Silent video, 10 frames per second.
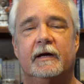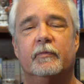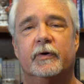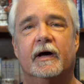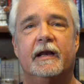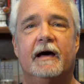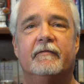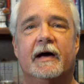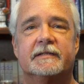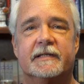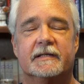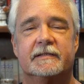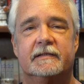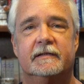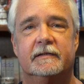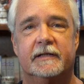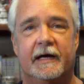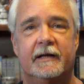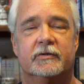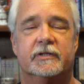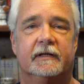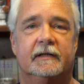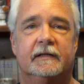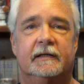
and would not have access to energy.